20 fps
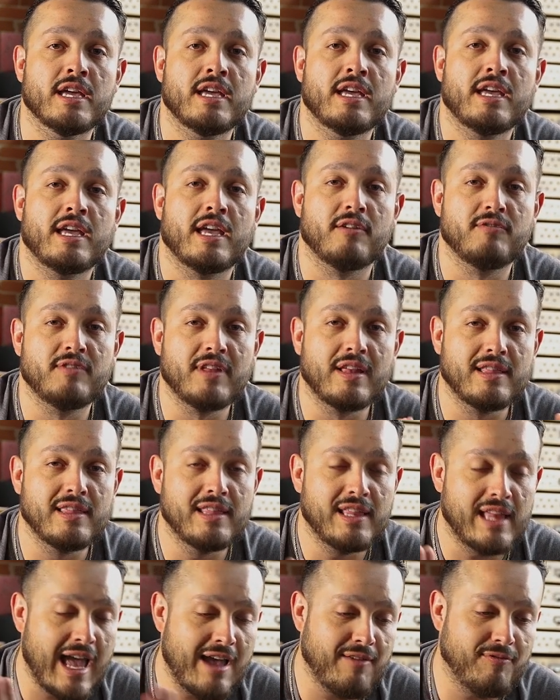If they
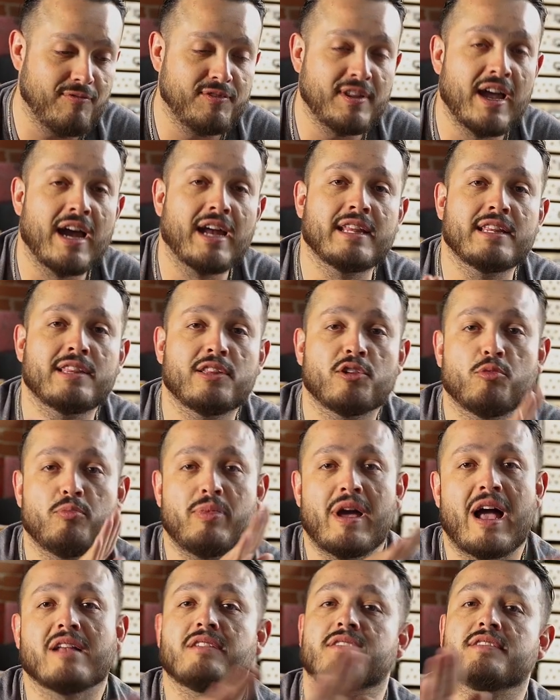have tiny little
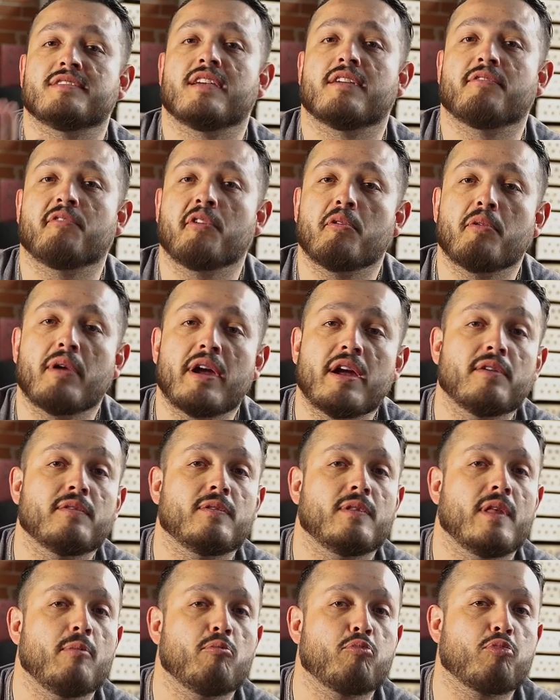patches everywhere,
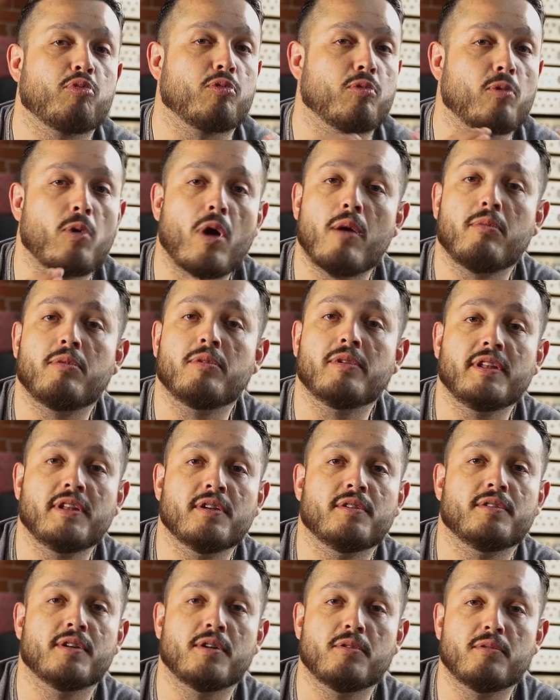they probably
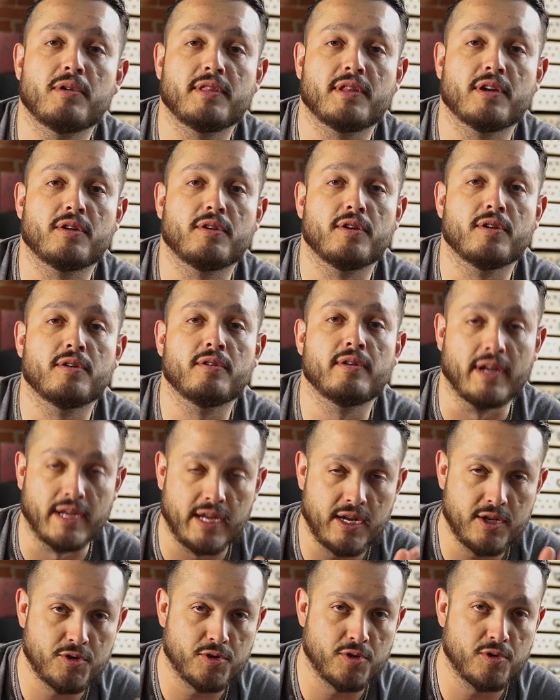don't know what they're doing.
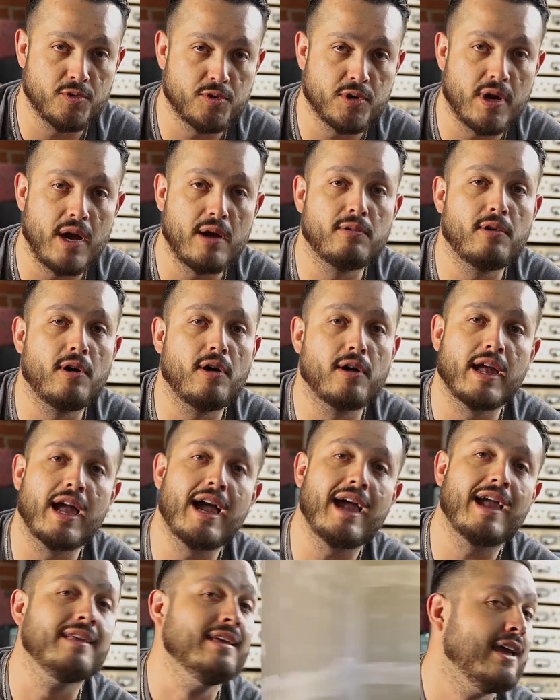A true drywall
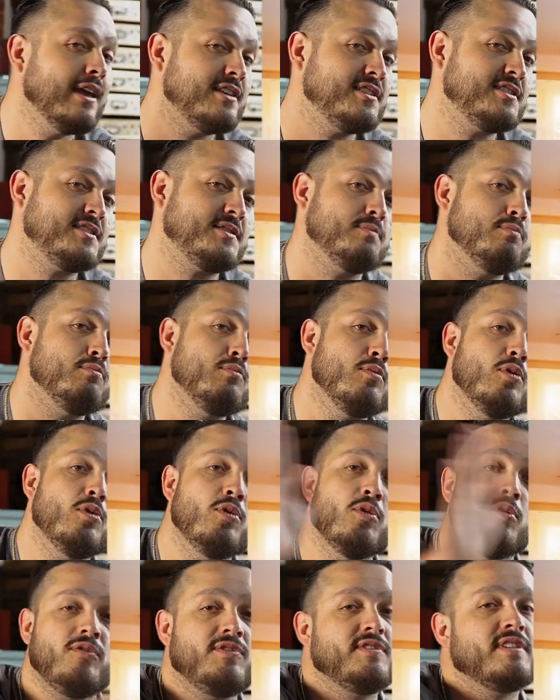guy
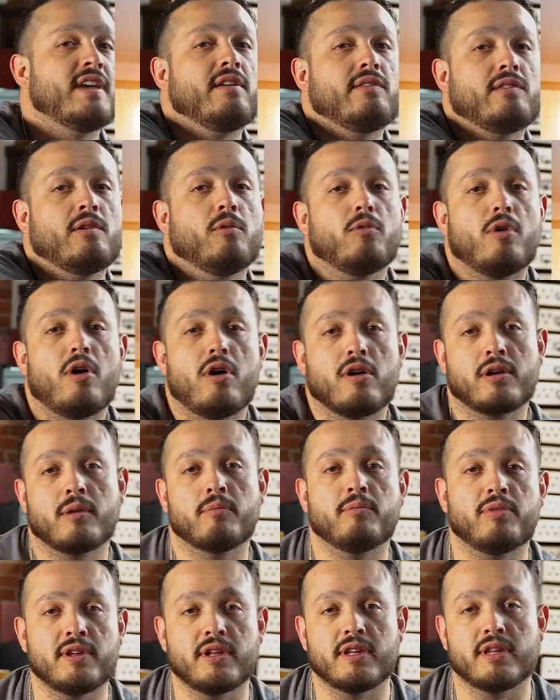smooths out the wall
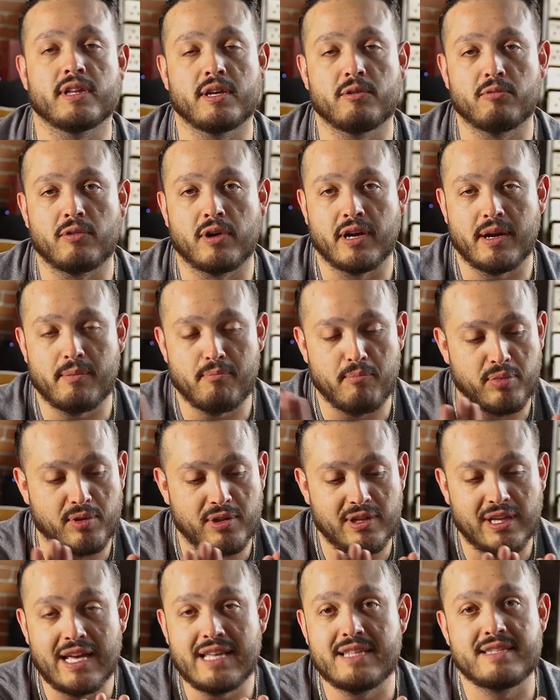completely where it
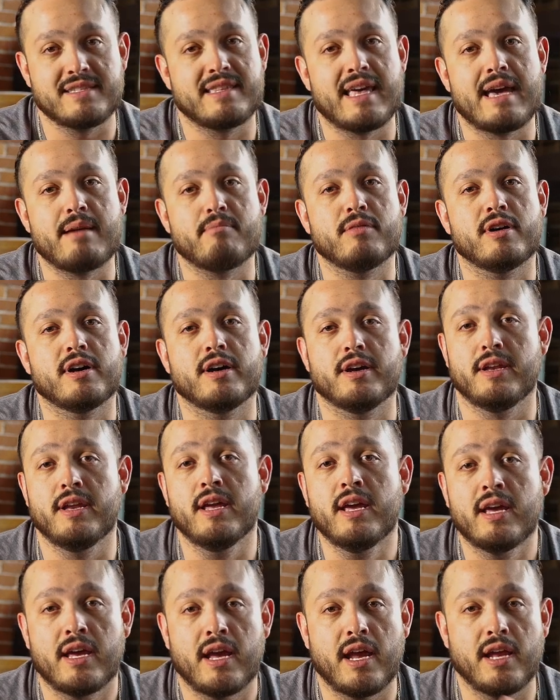blends that mud
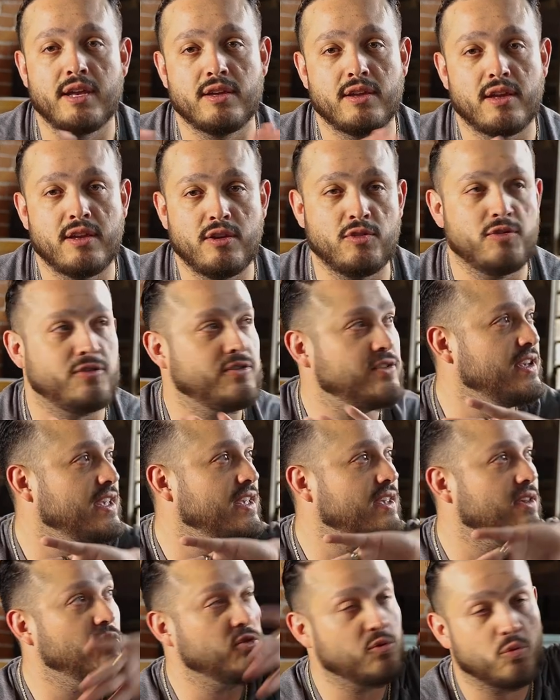and you see
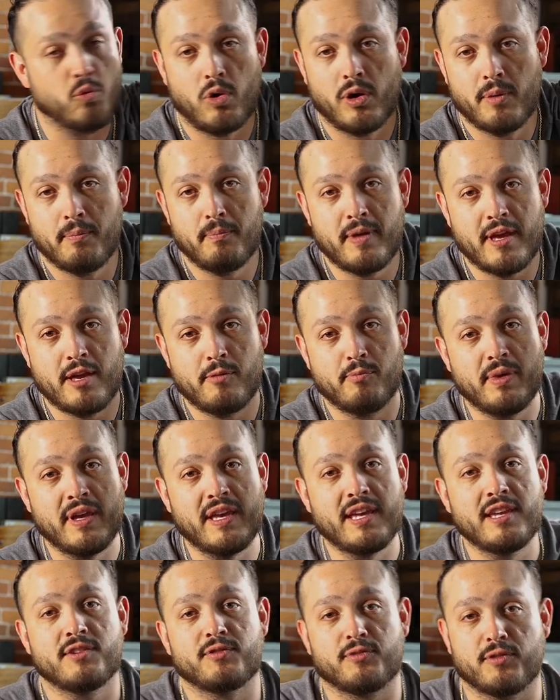it as one big
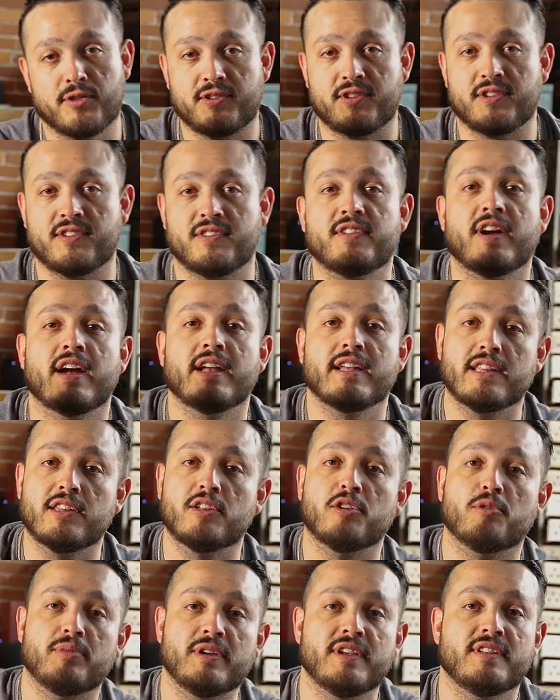piece versus tiny
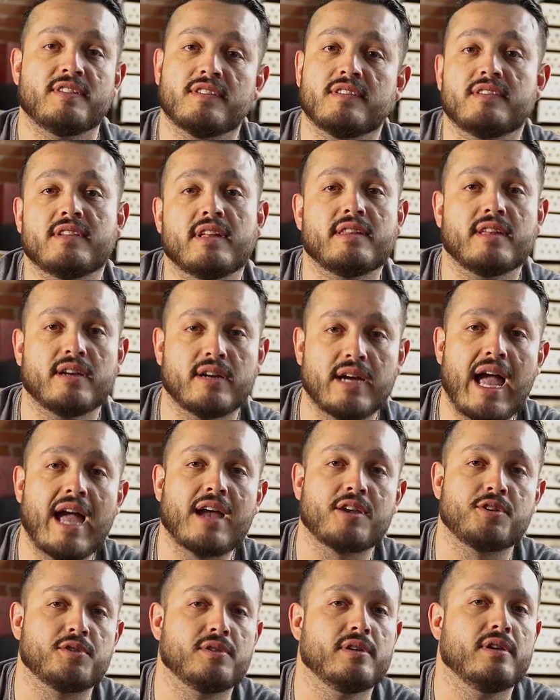little pieces that there
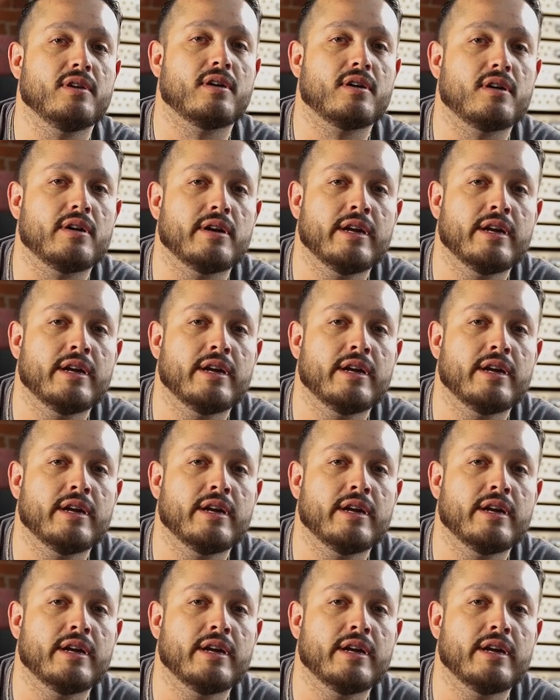actually are.